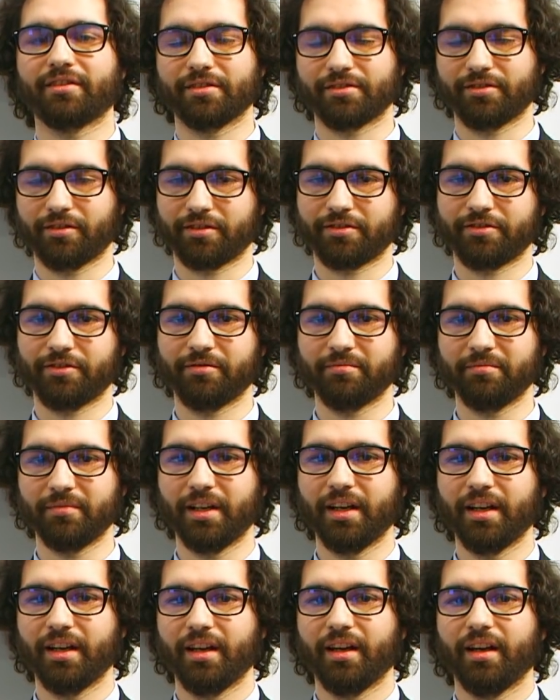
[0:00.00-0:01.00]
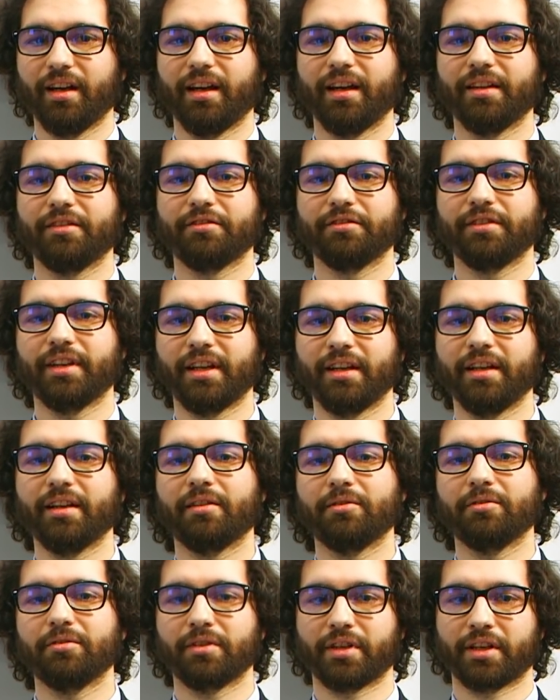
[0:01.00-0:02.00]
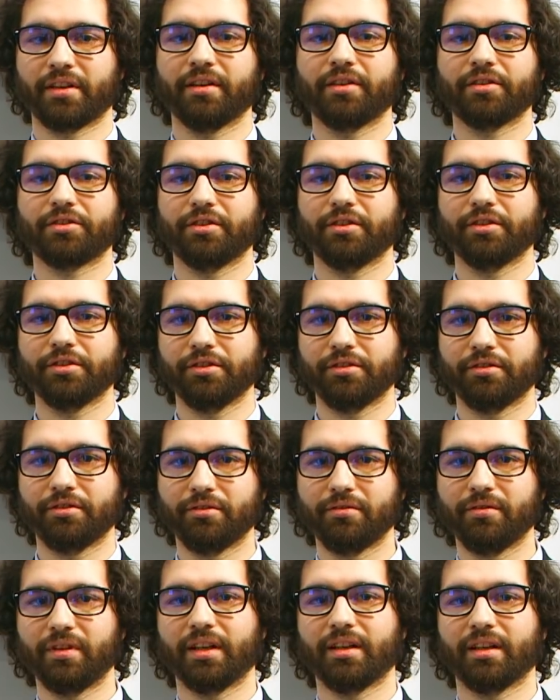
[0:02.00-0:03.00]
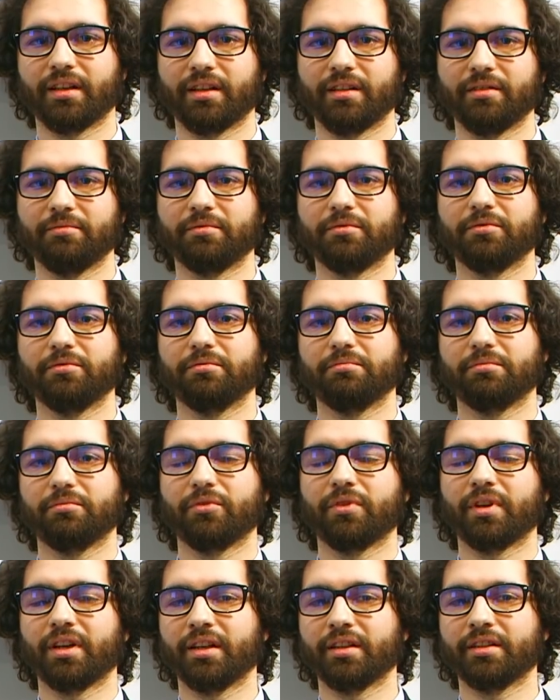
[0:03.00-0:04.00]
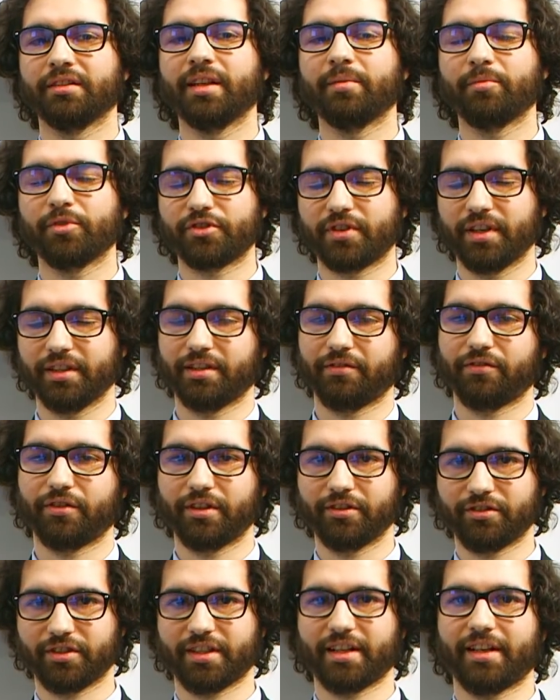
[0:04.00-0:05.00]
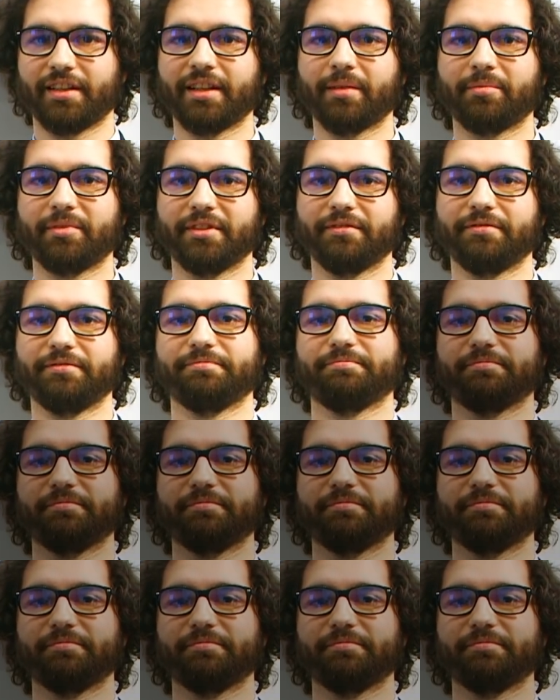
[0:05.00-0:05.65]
Consortium, and today we are going to show you uh, a uh, demonstrator for AutoSAR Adaptive.